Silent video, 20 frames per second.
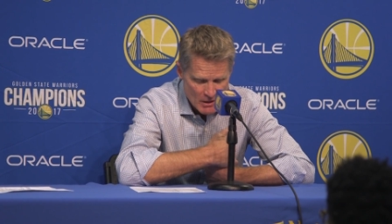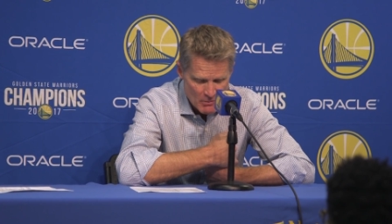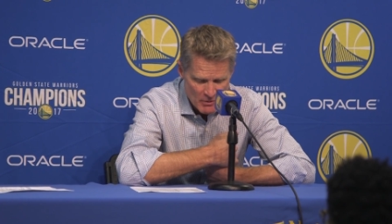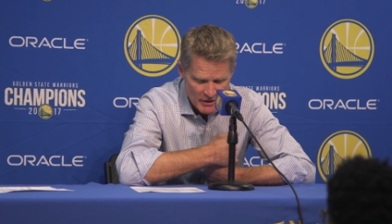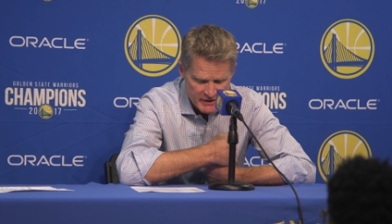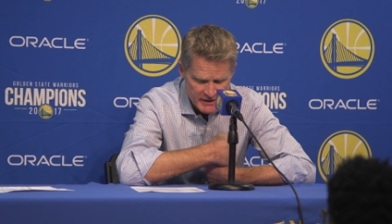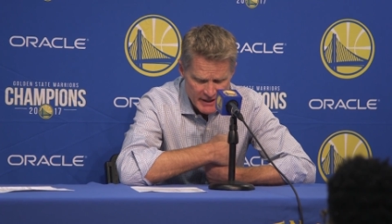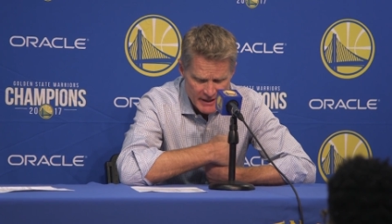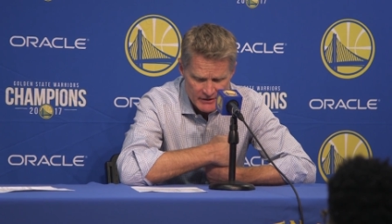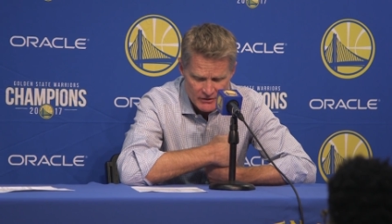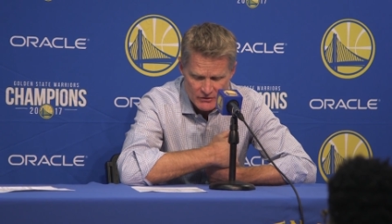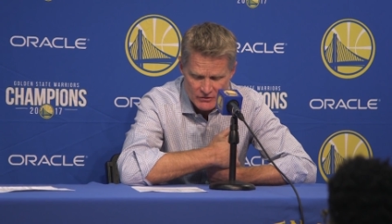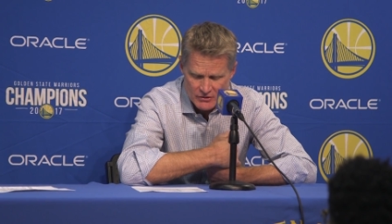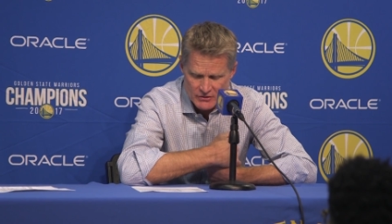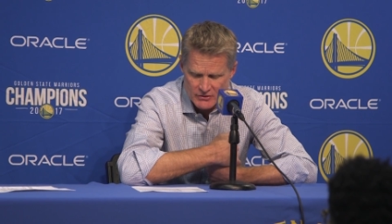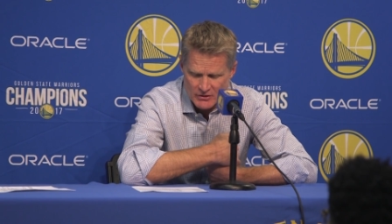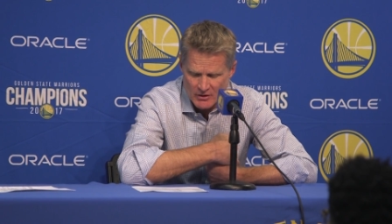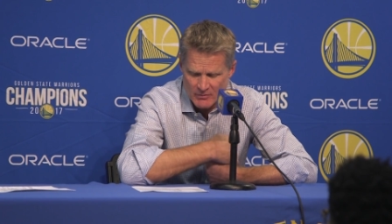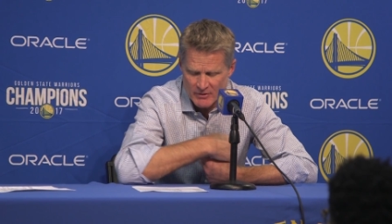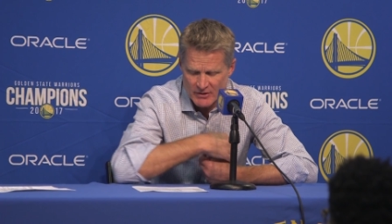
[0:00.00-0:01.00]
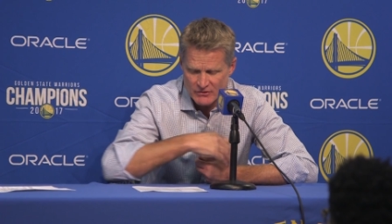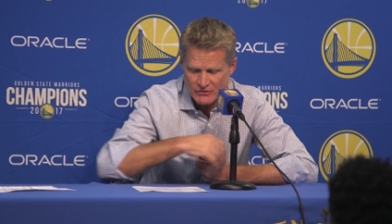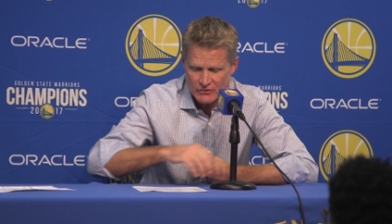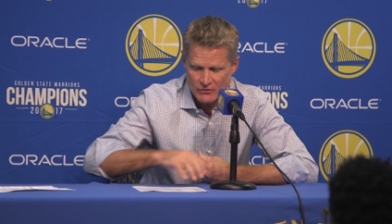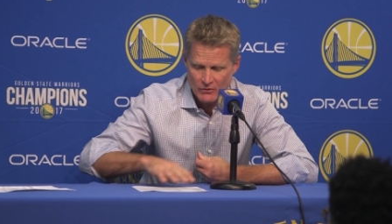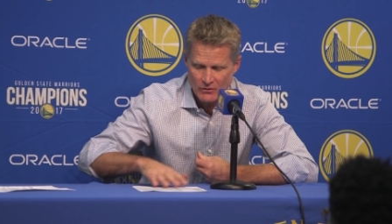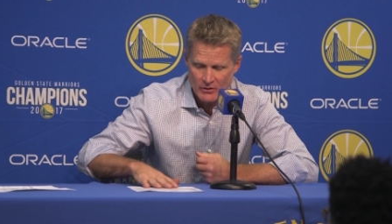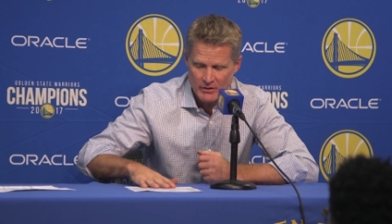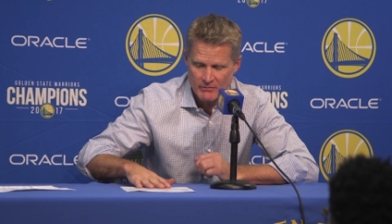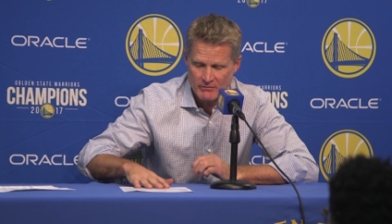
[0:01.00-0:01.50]
My dad used to tell me a
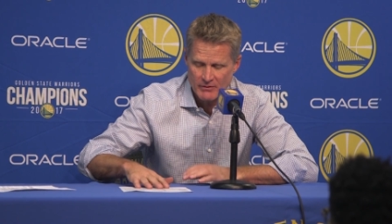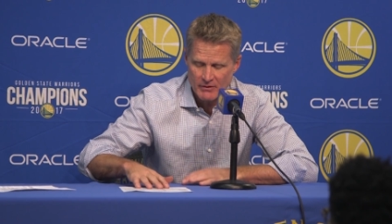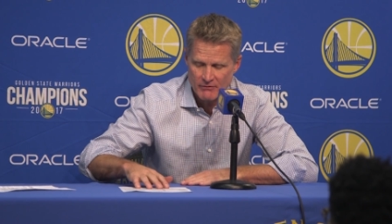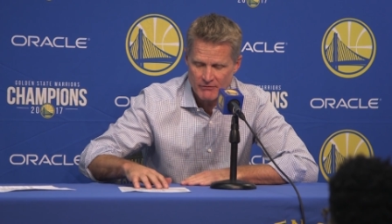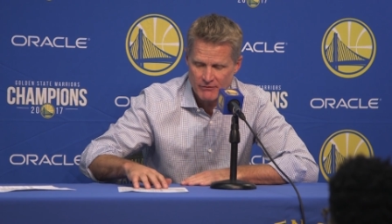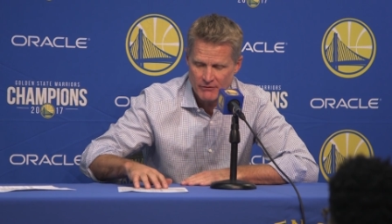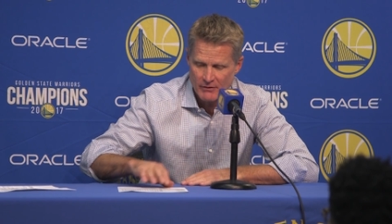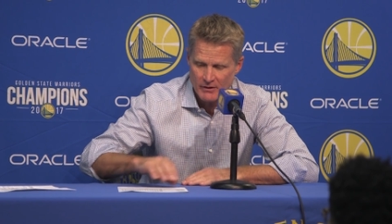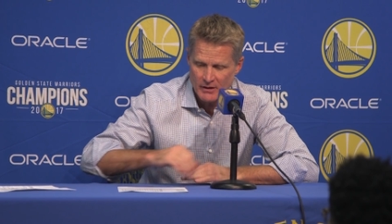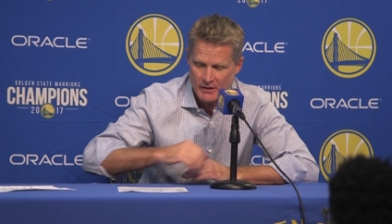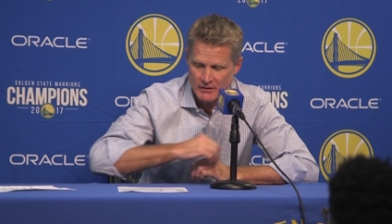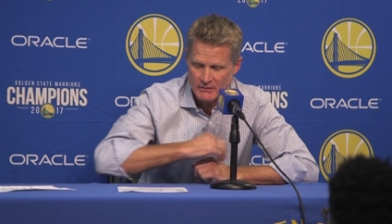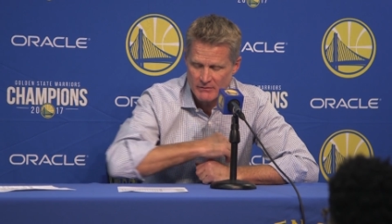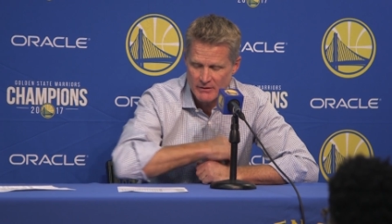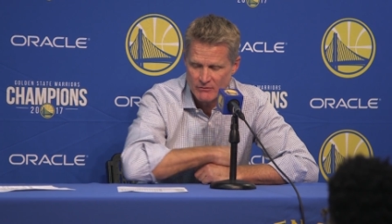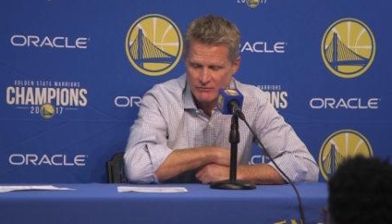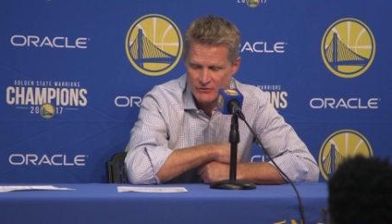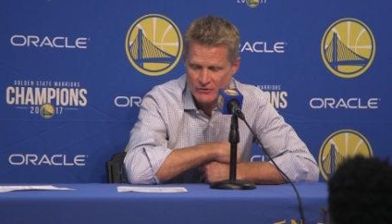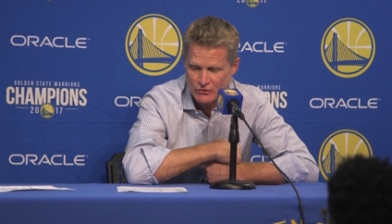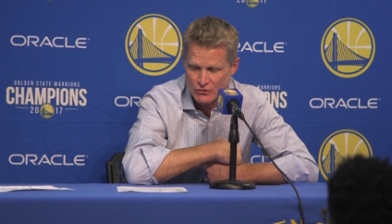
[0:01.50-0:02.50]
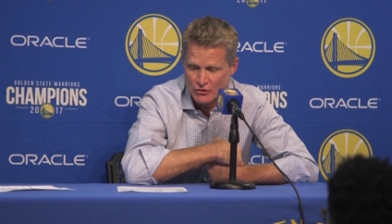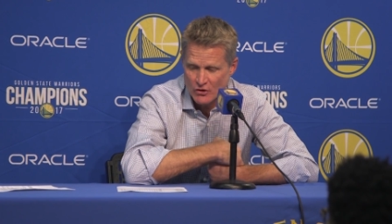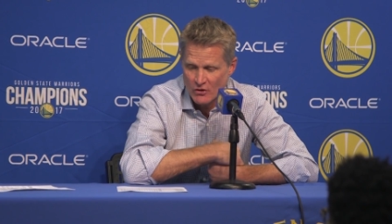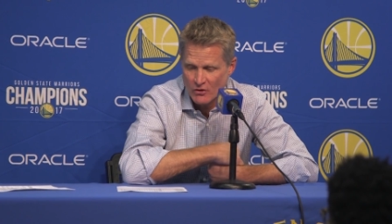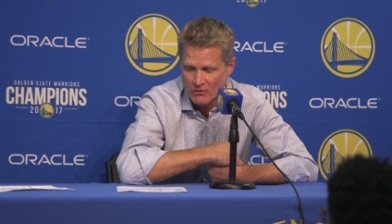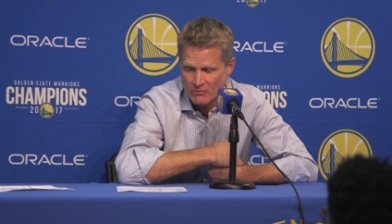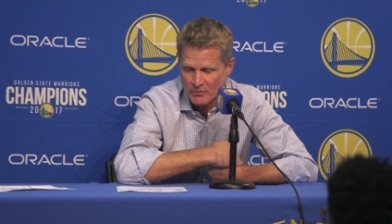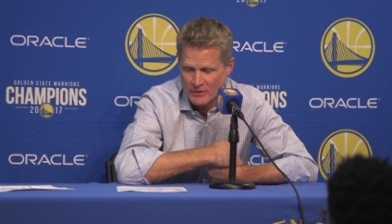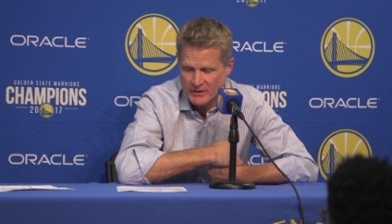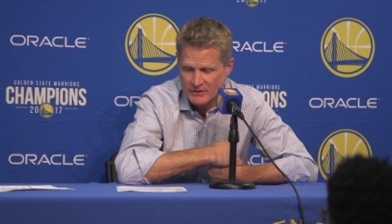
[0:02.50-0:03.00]
story of uh, it was a
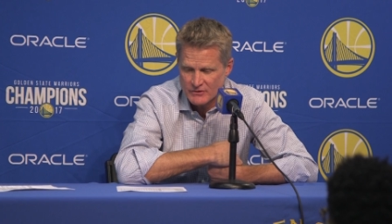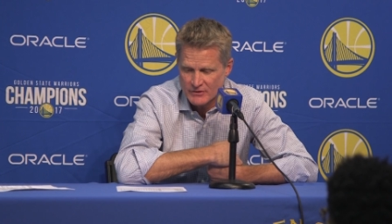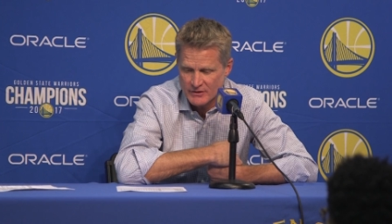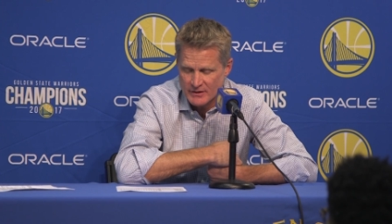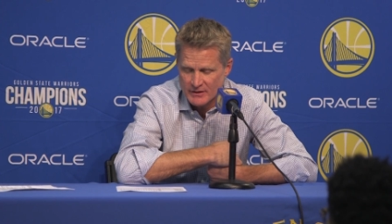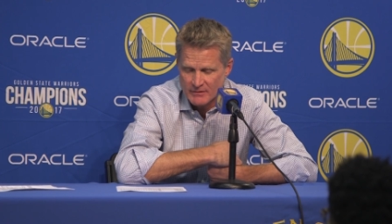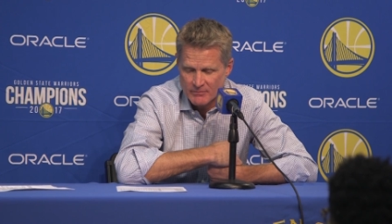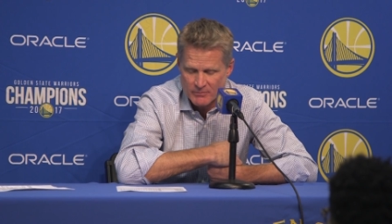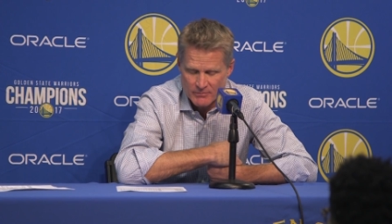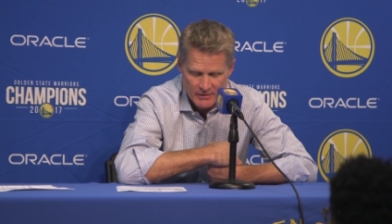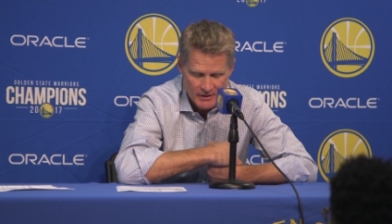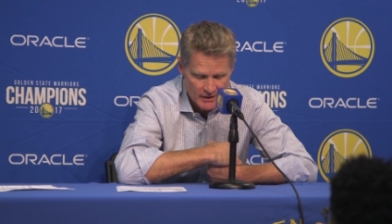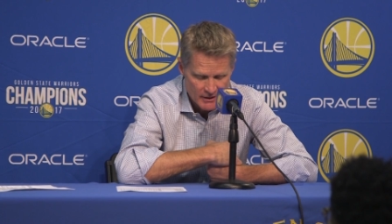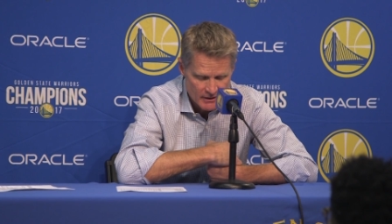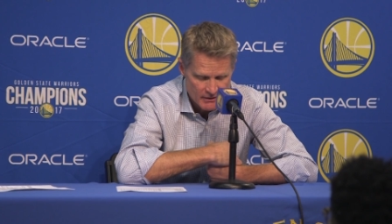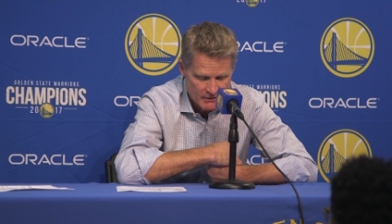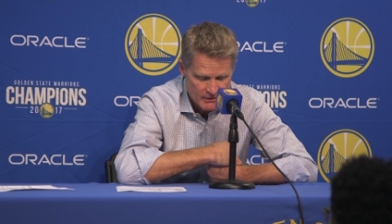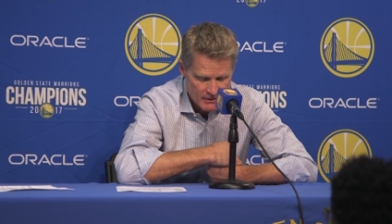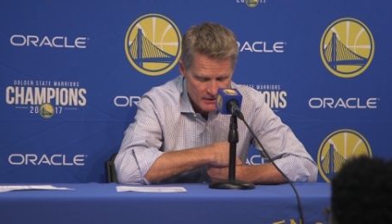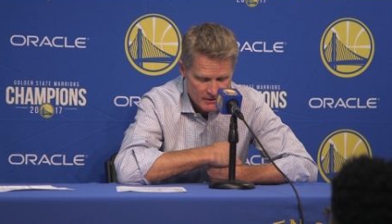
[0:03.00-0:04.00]
joke, but he said the uh,